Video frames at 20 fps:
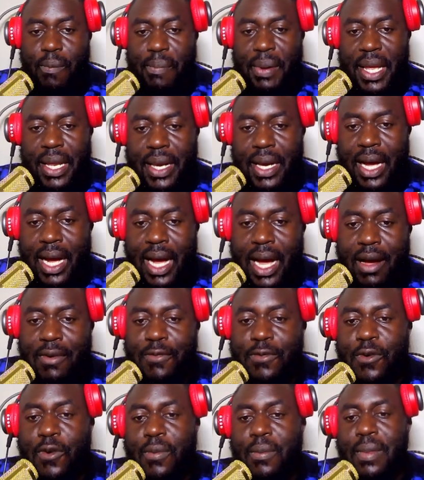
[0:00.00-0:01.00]
Pena, a
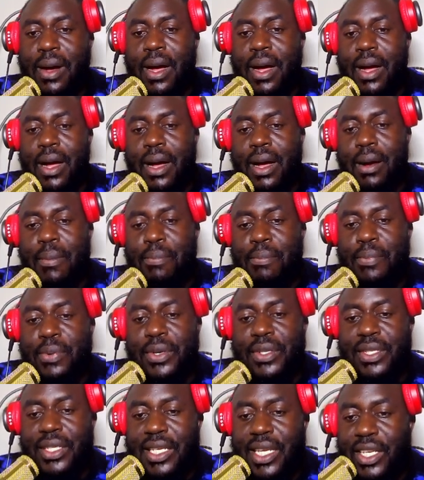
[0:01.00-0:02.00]
former
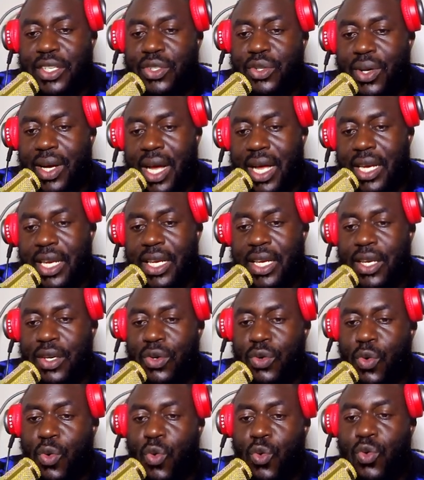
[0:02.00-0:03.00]
presidential candidate
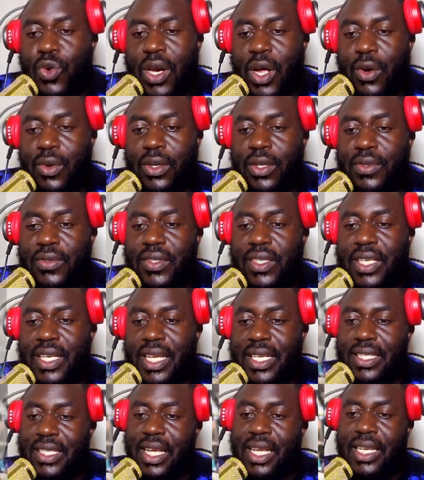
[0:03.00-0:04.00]
who now lives in
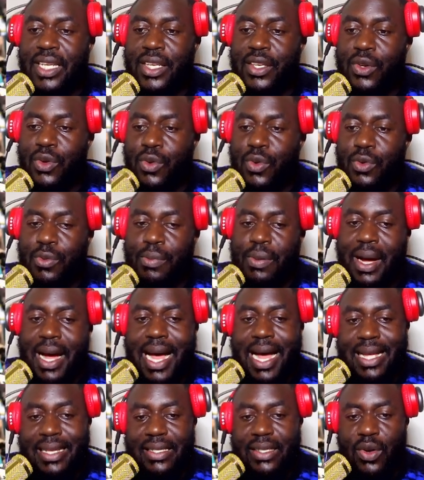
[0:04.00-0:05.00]
exile in Europe,
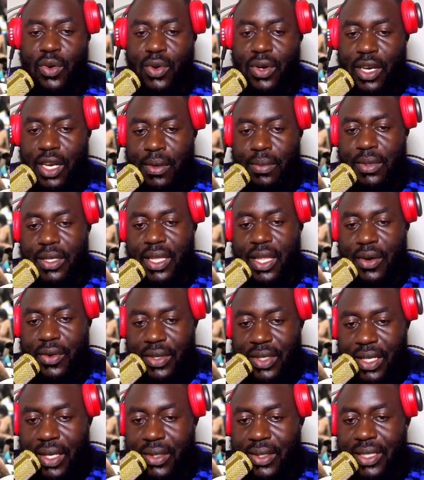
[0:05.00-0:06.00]
has condemned the
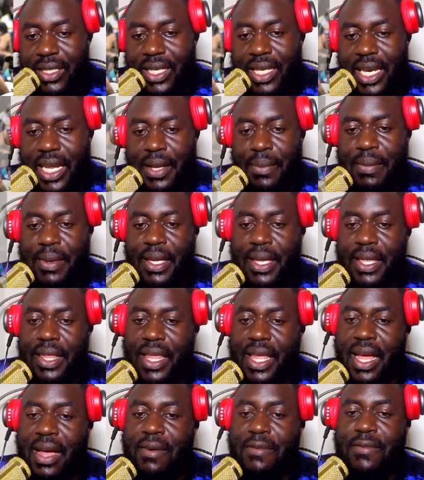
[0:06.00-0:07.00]
results, claiming
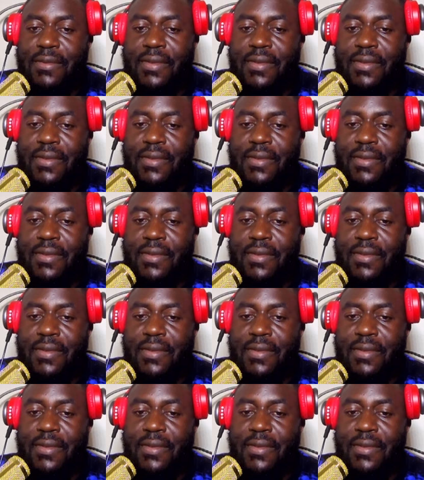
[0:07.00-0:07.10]
they have